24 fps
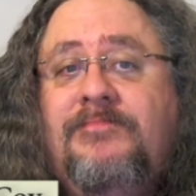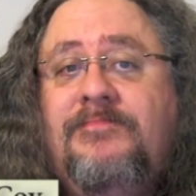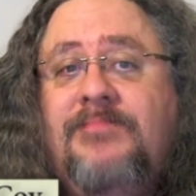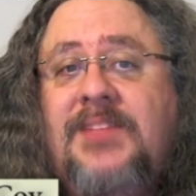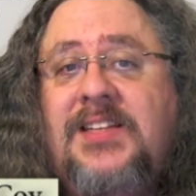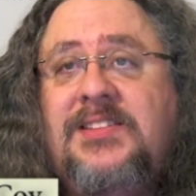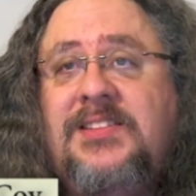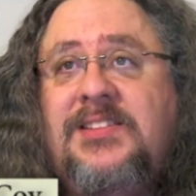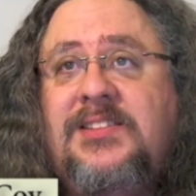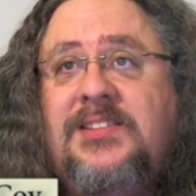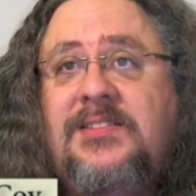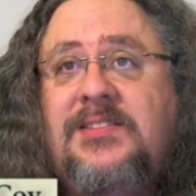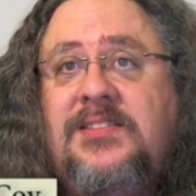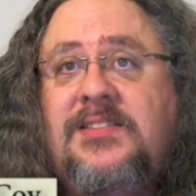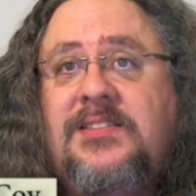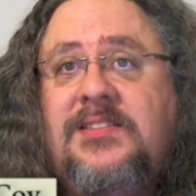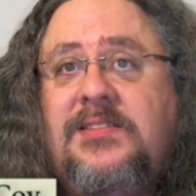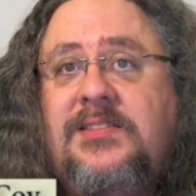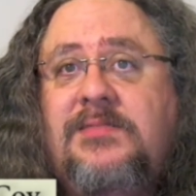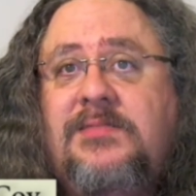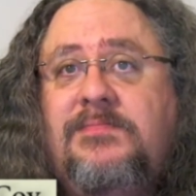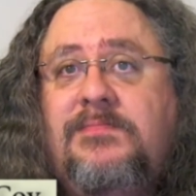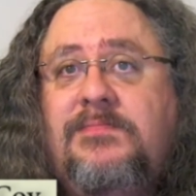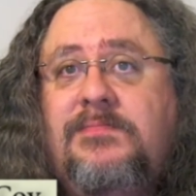That's
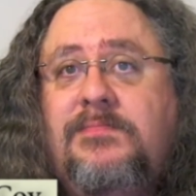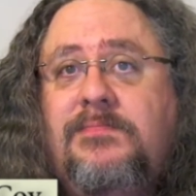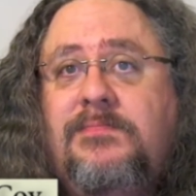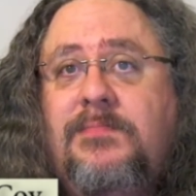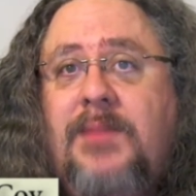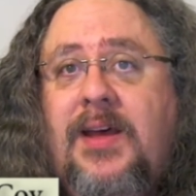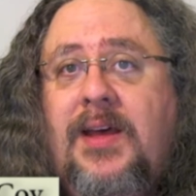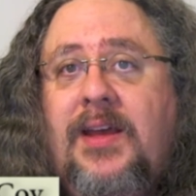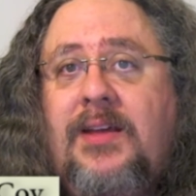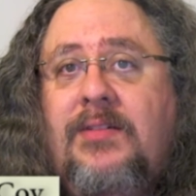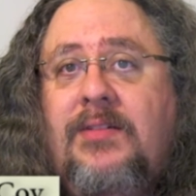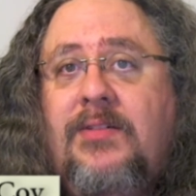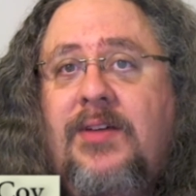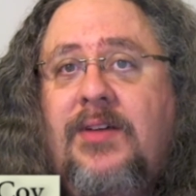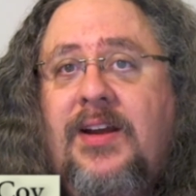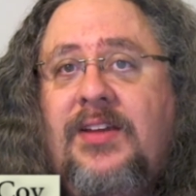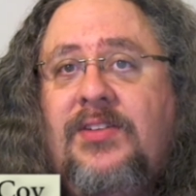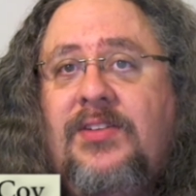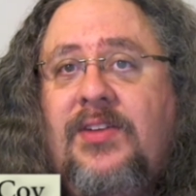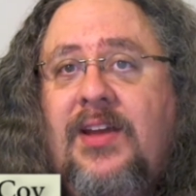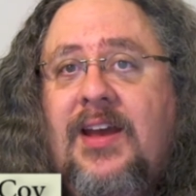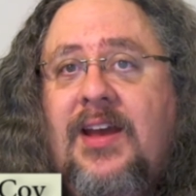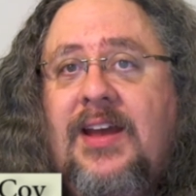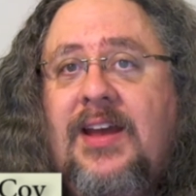my
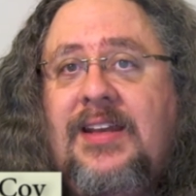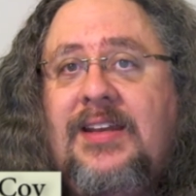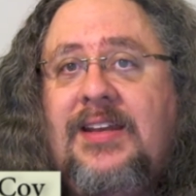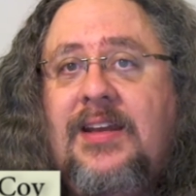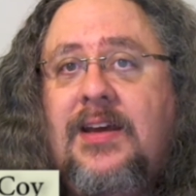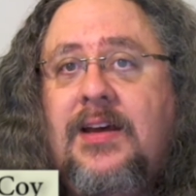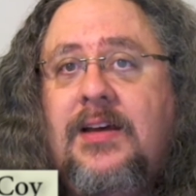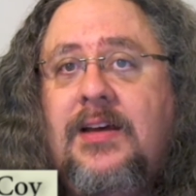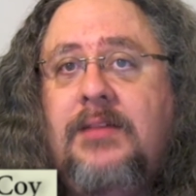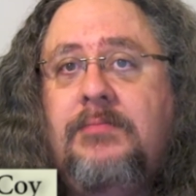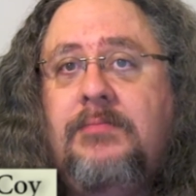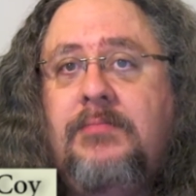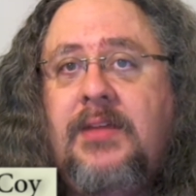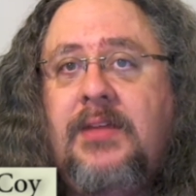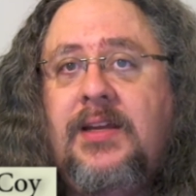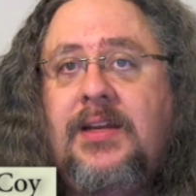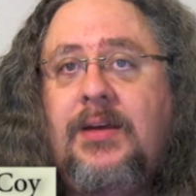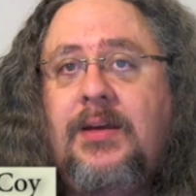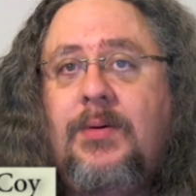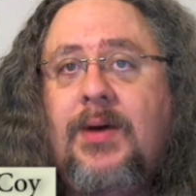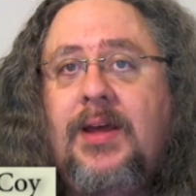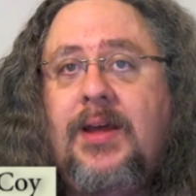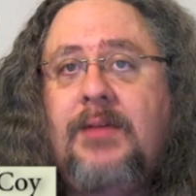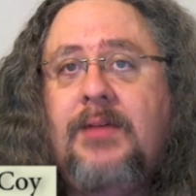crazy idea,
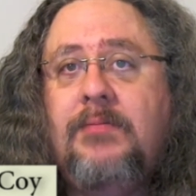anyway.